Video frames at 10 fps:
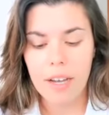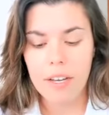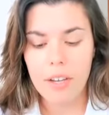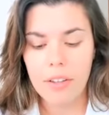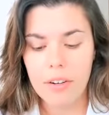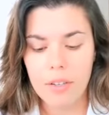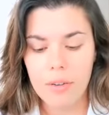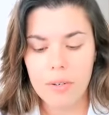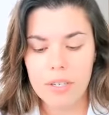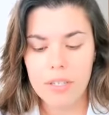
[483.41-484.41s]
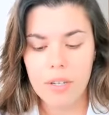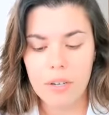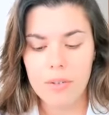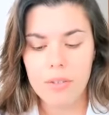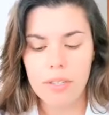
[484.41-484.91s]
Another Lawrence
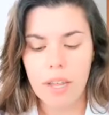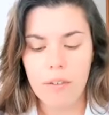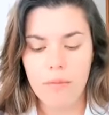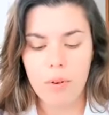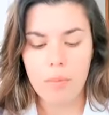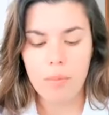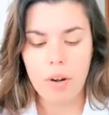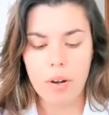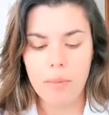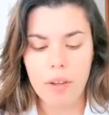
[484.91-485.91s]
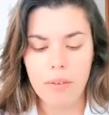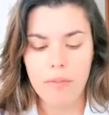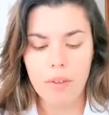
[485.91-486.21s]
Oates, a former Army